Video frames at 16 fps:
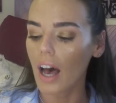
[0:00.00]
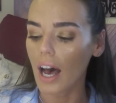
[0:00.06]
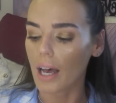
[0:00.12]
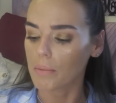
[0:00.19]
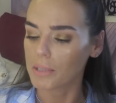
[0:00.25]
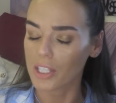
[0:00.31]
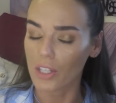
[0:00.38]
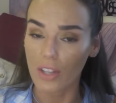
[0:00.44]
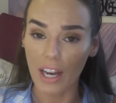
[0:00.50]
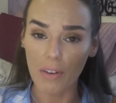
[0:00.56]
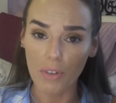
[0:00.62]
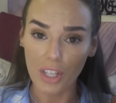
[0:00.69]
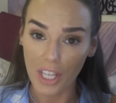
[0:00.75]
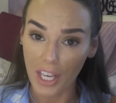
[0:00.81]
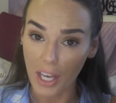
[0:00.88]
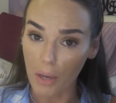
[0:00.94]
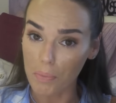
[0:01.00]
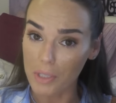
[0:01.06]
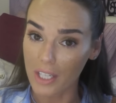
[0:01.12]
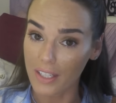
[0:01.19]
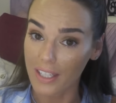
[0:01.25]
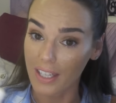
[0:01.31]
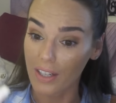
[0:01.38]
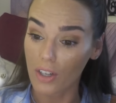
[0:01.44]
Um, so that really helped
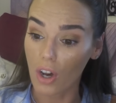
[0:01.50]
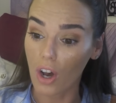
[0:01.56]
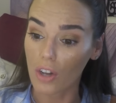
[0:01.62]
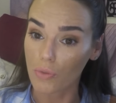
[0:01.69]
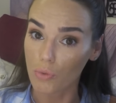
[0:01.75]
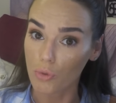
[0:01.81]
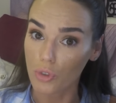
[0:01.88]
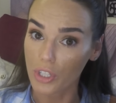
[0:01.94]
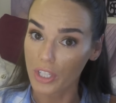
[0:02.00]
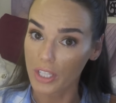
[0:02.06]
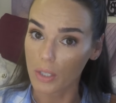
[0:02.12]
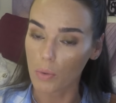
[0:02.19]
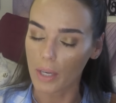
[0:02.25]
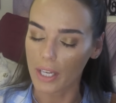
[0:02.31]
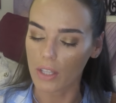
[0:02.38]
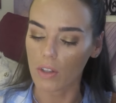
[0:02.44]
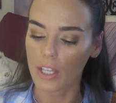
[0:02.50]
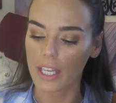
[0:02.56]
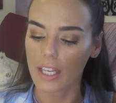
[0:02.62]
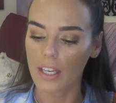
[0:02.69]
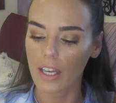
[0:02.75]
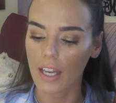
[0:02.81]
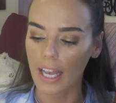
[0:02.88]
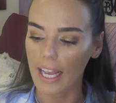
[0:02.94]
it get gone really
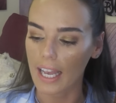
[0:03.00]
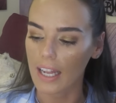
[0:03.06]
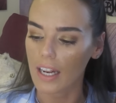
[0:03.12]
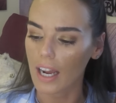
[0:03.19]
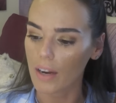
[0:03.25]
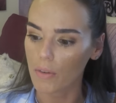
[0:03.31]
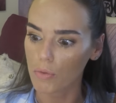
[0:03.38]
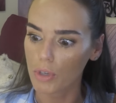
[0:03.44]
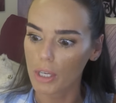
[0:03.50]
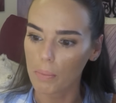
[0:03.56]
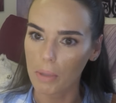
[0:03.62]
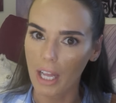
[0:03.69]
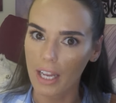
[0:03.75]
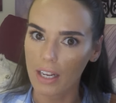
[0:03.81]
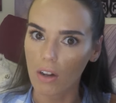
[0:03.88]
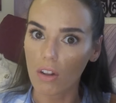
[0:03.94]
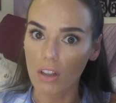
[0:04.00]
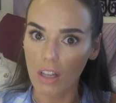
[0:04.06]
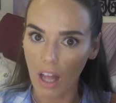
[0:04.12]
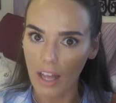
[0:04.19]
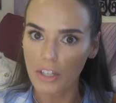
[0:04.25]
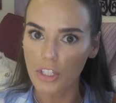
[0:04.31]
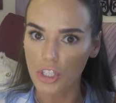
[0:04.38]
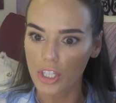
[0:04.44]
quickly and I reapplied a
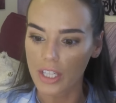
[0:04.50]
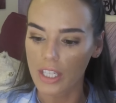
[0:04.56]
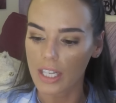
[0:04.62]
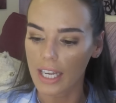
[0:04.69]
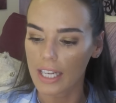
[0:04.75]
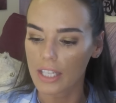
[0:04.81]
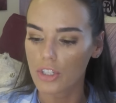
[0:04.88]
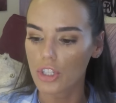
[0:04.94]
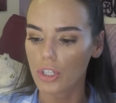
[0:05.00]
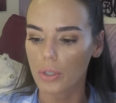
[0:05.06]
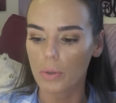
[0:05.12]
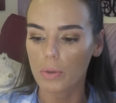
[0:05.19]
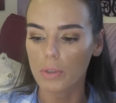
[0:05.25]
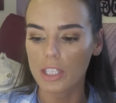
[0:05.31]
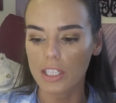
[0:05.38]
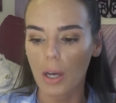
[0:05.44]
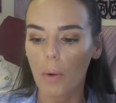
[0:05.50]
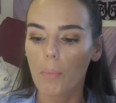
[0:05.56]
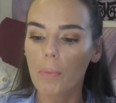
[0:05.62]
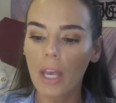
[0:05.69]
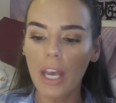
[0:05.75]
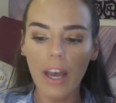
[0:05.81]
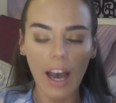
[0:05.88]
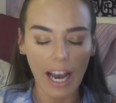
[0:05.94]
lot during the day too. So
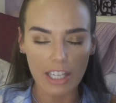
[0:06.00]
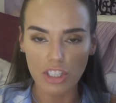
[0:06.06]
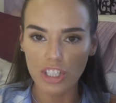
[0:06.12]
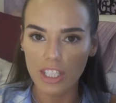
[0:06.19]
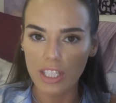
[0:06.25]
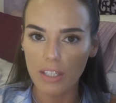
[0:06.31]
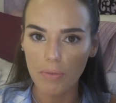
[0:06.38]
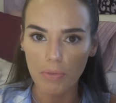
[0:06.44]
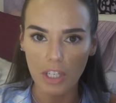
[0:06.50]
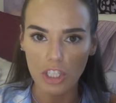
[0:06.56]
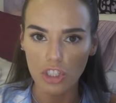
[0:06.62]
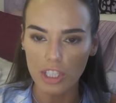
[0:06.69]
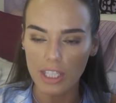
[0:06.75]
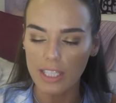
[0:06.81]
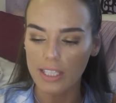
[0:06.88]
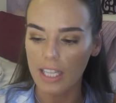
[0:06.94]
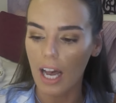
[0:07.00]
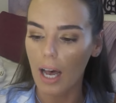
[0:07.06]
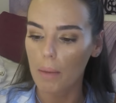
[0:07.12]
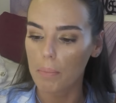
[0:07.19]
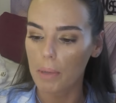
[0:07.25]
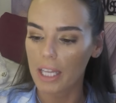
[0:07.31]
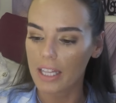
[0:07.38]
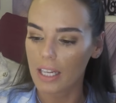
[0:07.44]
I just need to finish this
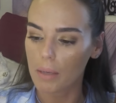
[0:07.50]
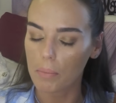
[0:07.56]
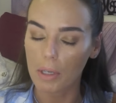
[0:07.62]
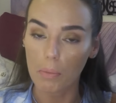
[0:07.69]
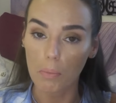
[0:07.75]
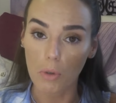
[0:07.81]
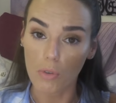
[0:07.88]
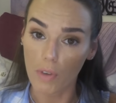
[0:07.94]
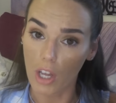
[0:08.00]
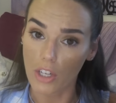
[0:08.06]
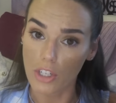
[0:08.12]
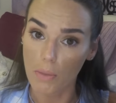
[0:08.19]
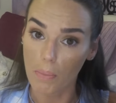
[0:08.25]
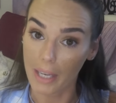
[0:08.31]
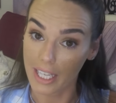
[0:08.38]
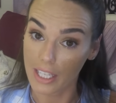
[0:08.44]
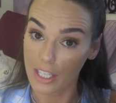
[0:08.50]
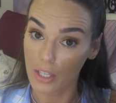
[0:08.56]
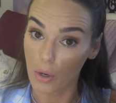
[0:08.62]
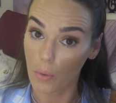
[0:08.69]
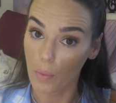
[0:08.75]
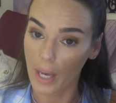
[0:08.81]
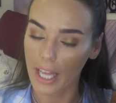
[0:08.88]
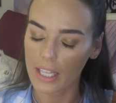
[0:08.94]
up and then I'm going to move on to my
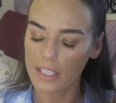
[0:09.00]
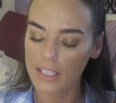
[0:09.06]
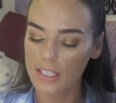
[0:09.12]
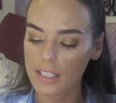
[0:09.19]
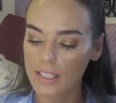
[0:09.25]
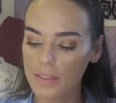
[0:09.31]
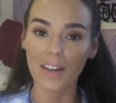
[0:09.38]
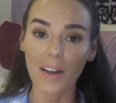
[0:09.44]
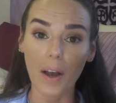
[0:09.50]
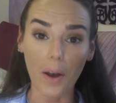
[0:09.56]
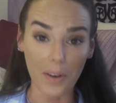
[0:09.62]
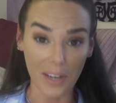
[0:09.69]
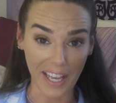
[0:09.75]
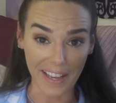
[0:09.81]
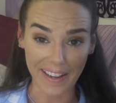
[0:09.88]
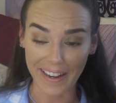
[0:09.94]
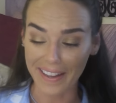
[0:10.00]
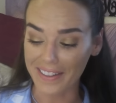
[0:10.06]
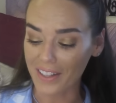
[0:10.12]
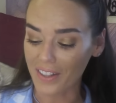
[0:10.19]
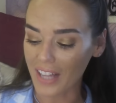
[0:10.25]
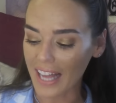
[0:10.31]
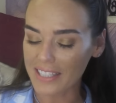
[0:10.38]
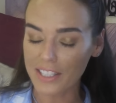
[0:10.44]
EOS. Okay, and the
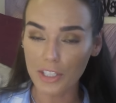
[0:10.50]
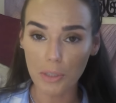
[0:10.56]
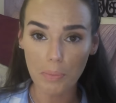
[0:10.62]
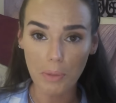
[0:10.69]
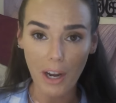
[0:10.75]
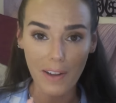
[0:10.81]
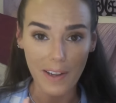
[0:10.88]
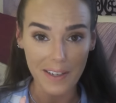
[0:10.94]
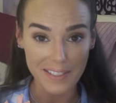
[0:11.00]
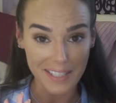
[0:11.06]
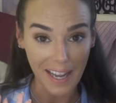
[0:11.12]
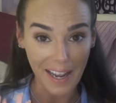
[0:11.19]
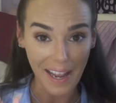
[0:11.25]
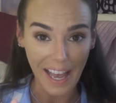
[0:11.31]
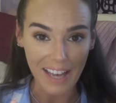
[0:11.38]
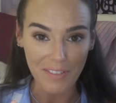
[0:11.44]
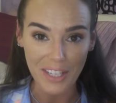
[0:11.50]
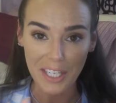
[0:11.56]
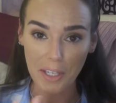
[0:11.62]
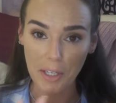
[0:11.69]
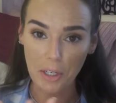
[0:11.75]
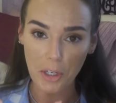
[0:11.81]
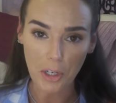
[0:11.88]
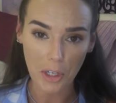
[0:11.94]
last two products I have in
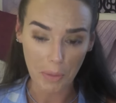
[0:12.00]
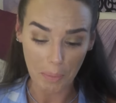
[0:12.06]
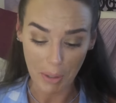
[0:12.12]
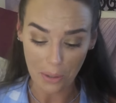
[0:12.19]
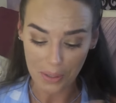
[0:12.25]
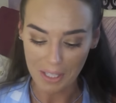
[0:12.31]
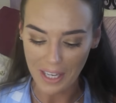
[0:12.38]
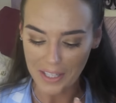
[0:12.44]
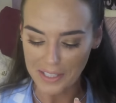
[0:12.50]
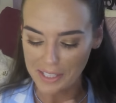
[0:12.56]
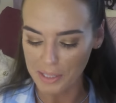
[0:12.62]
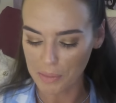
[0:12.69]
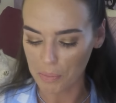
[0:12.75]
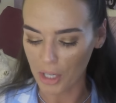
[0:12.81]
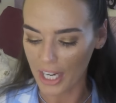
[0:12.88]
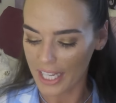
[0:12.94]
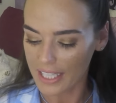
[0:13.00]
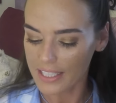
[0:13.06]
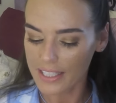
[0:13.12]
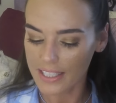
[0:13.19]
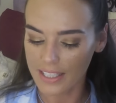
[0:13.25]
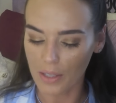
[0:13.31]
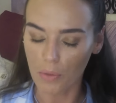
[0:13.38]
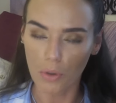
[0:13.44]
here are both kind of sprays,
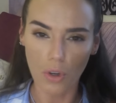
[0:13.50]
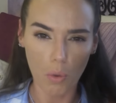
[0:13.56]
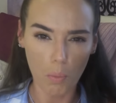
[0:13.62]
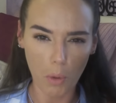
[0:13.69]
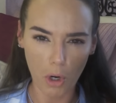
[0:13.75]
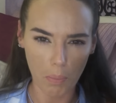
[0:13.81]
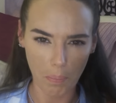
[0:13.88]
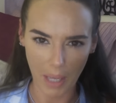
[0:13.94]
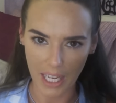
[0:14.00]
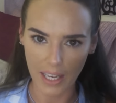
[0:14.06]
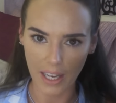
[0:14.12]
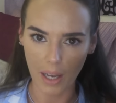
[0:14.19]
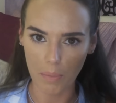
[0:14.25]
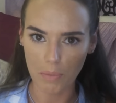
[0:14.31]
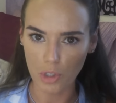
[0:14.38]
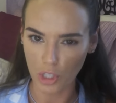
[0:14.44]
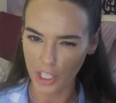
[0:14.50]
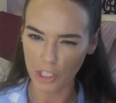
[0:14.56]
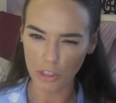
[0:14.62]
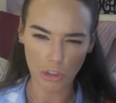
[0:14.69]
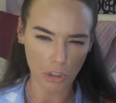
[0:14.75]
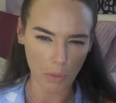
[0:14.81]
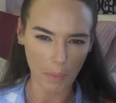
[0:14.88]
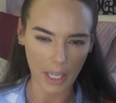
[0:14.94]
so no more makeup,
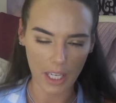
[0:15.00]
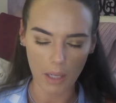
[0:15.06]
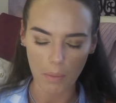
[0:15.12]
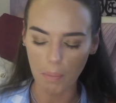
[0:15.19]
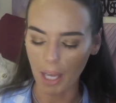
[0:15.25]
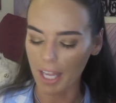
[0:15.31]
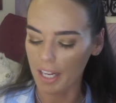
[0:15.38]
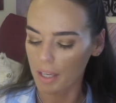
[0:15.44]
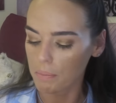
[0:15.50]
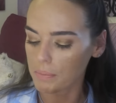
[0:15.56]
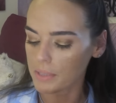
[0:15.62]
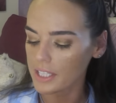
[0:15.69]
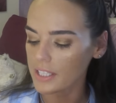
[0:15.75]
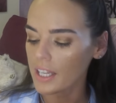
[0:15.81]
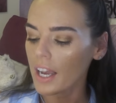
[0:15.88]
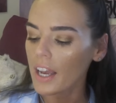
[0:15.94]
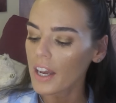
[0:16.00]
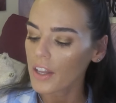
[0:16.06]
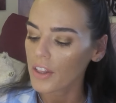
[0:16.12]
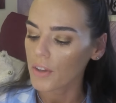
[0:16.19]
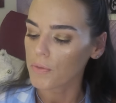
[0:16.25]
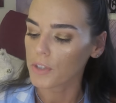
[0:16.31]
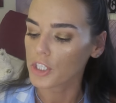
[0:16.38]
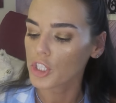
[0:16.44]
traditional makeup items.
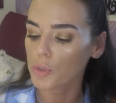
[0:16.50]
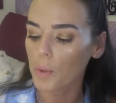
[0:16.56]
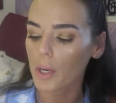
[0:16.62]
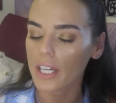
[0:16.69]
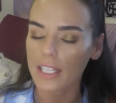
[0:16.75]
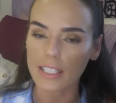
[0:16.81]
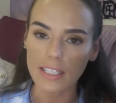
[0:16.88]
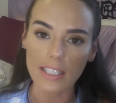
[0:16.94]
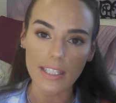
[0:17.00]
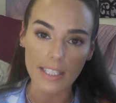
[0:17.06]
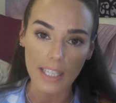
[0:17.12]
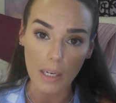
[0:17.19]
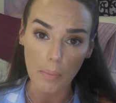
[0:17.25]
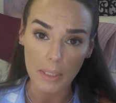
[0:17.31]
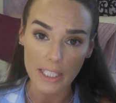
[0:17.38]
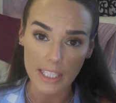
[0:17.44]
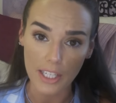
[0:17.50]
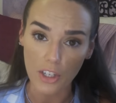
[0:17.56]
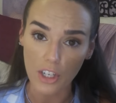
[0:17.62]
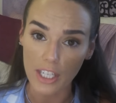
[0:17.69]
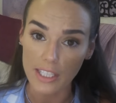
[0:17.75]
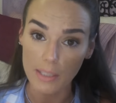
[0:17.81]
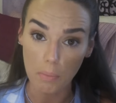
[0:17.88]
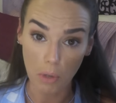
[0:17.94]
The first one is the Cinema
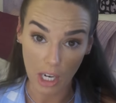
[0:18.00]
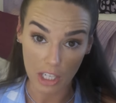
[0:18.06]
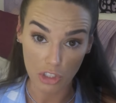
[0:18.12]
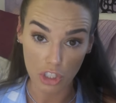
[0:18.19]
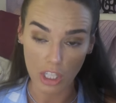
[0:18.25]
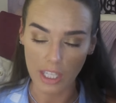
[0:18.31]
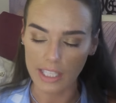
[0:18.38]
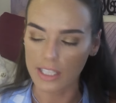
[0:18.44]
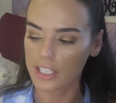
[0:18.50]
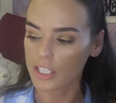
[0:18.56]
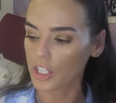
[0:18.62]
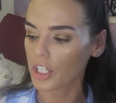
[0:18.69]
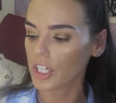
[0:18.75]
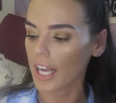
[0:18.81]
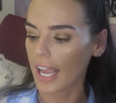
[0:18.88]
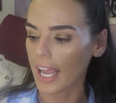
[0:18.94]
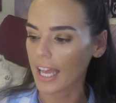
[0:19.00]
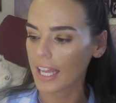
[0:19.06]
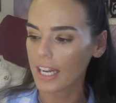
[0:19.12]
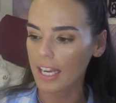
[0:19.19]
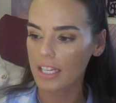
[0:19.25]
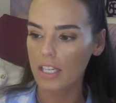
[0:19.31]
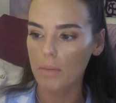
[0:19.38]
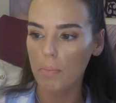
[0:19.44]
Secrets Brush Cleanser, and
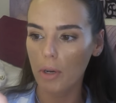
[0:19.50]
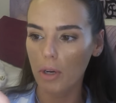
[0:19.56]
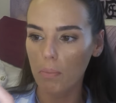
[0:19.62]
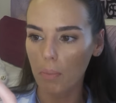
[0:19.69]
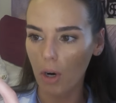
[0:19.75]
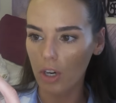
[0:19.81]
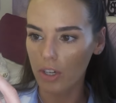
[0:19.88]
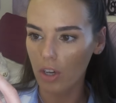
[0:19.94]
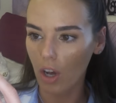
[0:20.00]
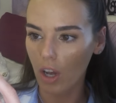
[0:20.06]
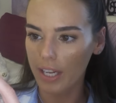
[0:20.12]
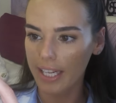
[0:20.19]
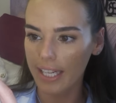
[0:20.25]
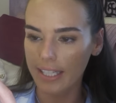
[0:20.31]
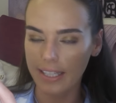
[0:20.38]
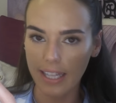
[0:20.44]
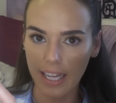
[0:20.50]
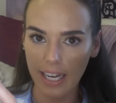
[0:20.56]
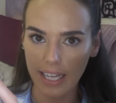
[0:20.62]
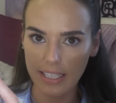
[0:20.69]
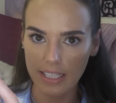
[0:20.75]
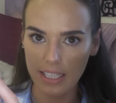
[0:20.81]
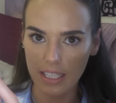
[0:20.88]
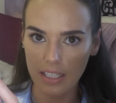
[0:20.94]
I did put a mark on it, and then I
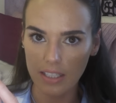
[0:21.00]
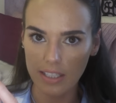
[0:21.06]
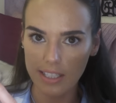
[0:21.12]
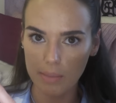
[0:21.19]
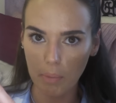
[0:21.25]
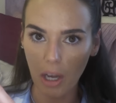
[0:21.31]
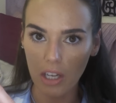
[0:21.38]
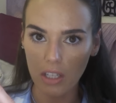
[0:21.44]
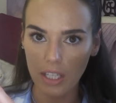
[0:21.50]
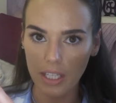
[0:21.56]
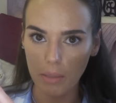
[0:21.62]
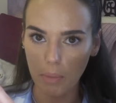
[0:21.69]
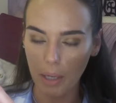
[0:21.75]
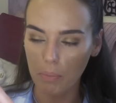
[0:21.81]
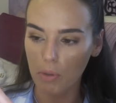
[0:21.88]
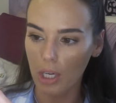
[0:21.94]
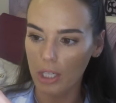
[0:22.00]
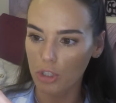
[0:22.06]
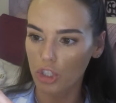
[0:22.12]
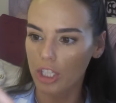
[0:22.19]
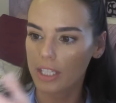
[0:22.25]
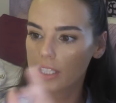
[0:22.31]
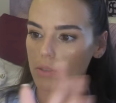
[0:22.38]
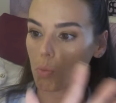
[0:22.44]
did spot clean my
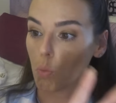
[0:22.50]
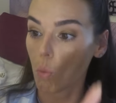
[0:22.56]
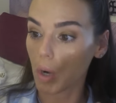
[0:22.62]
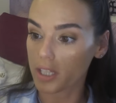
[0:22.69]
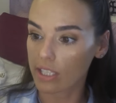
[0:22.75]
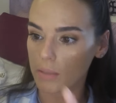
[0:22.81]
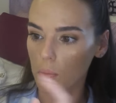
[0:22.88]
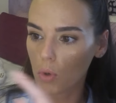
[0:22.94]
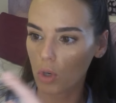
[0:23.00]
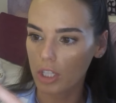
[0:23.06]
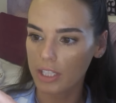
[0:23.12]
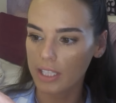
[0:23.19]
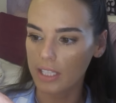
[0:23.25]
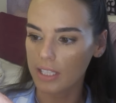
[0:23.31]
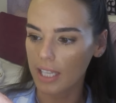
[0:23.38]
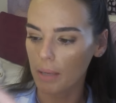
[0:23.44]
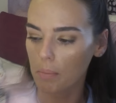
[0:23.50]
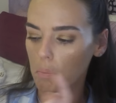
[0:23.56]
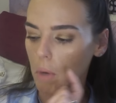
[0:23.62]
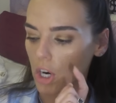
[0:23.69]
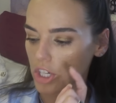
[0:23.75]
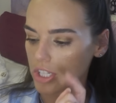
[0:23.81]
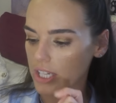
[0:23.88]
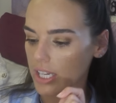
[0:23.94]
brushes once more since I
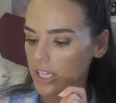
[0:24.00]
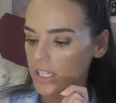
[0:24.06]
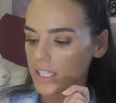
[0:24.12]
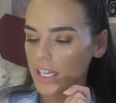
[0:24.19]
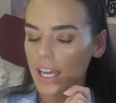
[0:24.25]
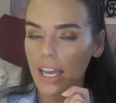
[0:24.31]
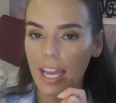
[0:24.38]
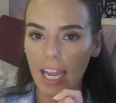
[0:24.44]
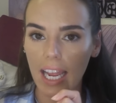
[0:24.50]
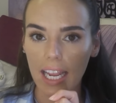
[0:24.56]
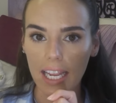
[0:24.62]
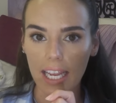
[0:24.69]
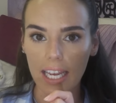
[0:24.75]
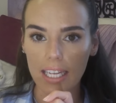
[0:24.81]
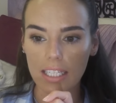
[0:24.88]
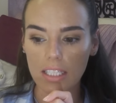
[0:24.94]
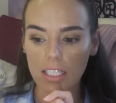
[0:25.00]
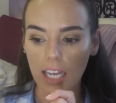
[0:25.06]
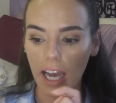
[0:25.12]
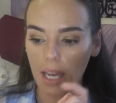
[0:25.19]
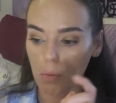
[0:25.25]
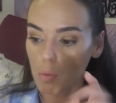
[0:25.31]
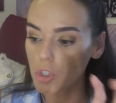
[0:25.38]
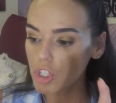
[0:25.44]
marked it. And
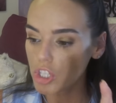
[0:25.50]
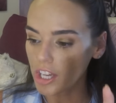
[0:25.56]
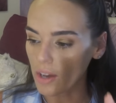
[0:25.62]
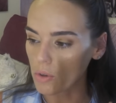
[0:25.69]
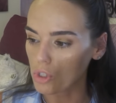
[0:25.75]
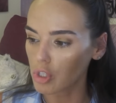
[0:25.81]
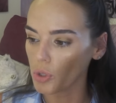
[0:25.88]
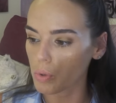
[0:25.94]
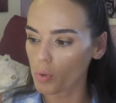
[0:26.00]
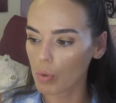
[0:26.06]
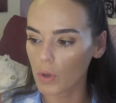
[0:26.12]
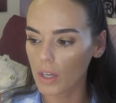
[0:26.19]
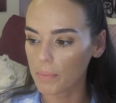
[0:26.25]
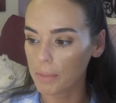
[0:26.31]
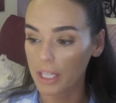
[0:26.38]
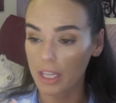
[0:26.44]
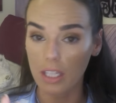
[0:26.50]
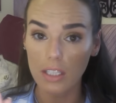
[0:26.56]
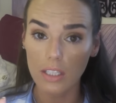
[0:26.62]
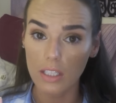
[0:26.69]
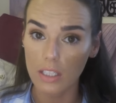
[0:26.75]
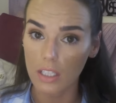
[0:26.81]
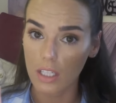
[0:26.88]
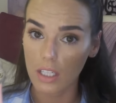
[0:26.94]
I will tell you, I mean,
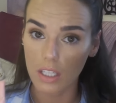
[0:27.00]
this